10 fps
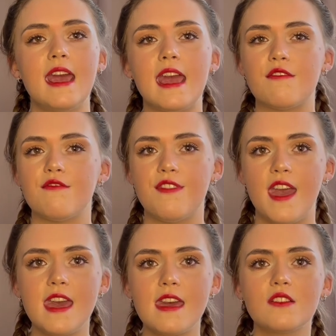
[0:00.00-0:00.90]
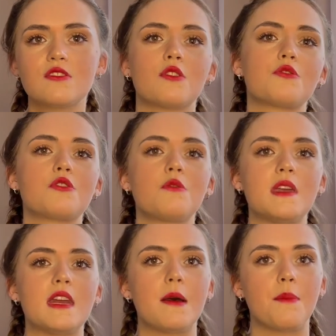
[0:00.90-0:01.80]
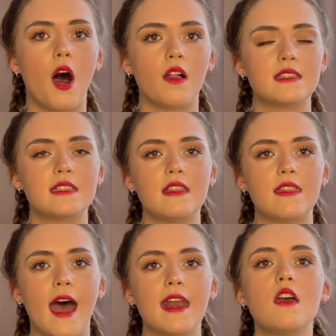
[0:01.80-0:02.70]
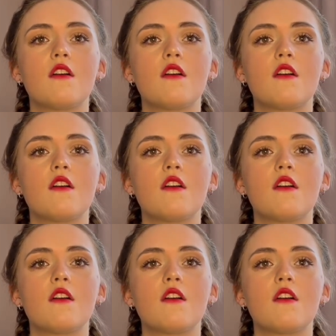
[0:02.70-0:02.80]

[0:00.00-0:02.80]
a vague social media policy that